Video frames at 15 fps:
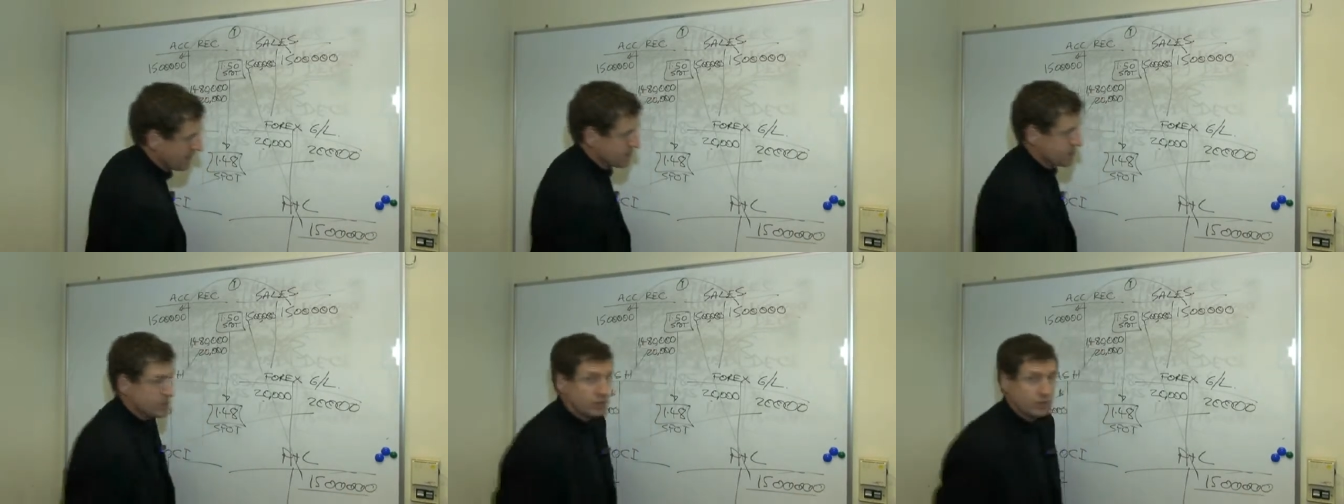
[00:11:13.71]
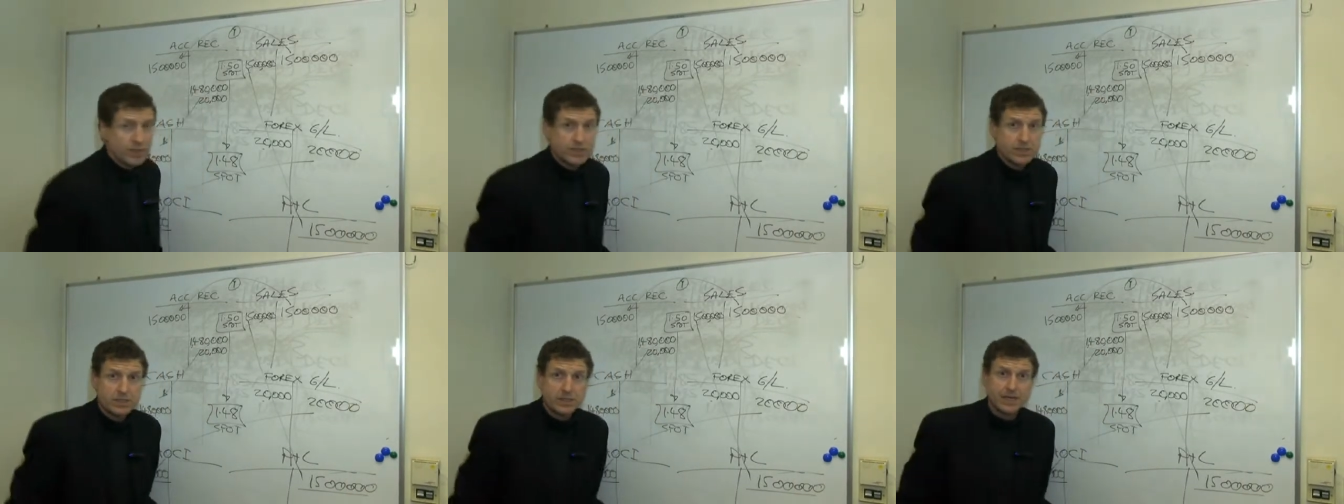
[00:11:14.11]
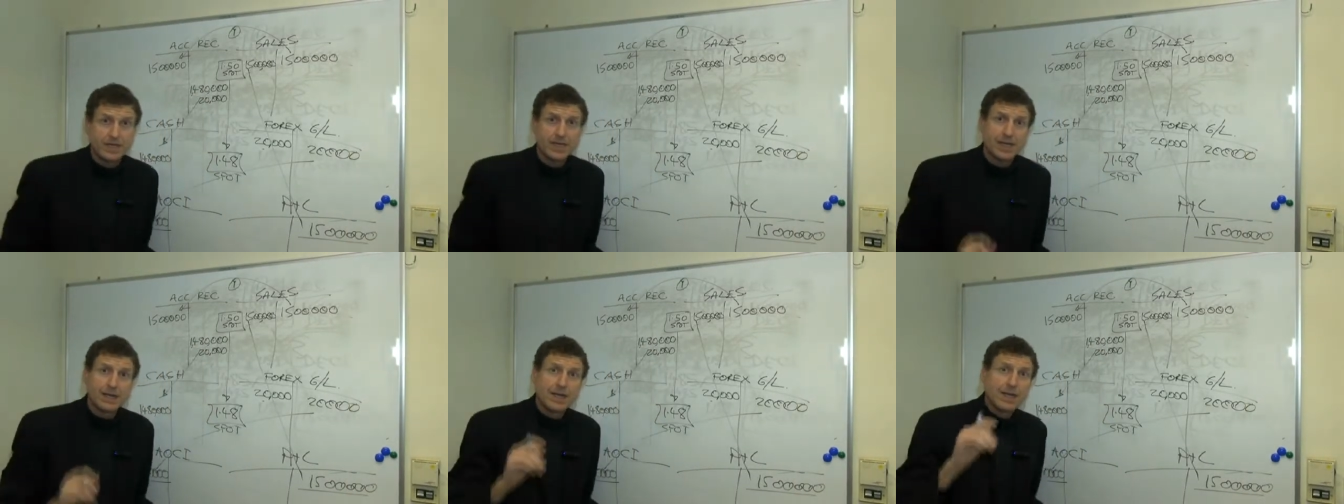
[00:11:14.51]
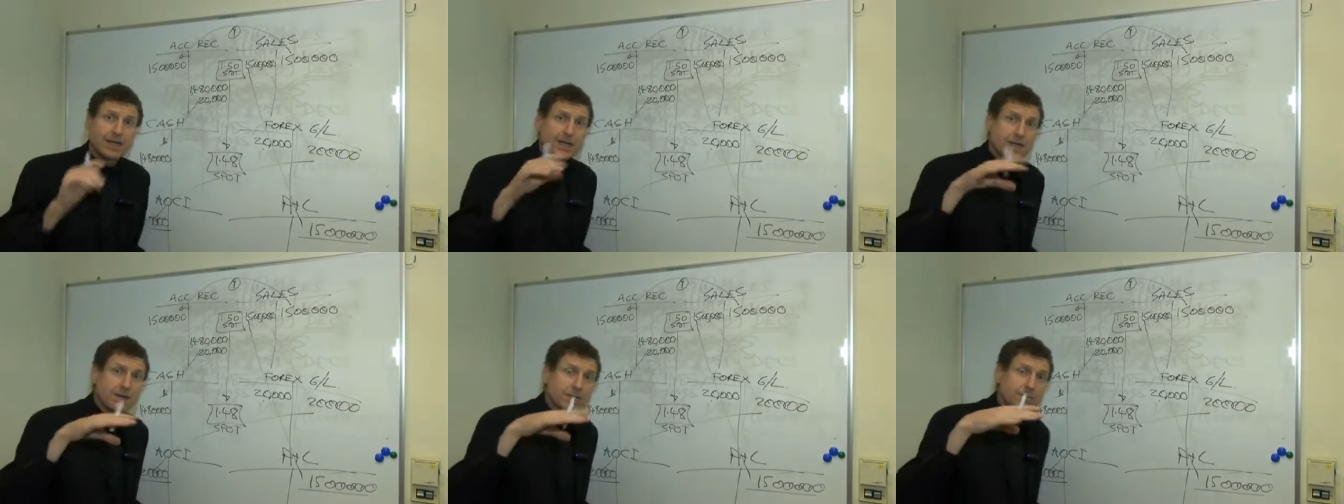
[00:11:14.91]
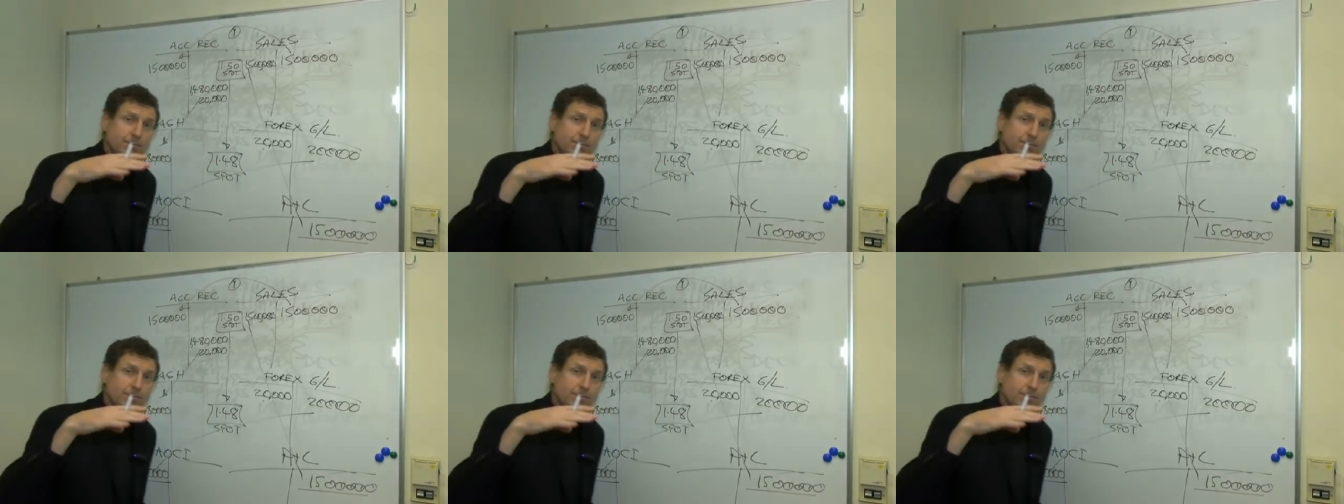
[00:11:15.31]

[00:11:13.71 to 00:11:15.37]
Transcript: sales is registered here. Now,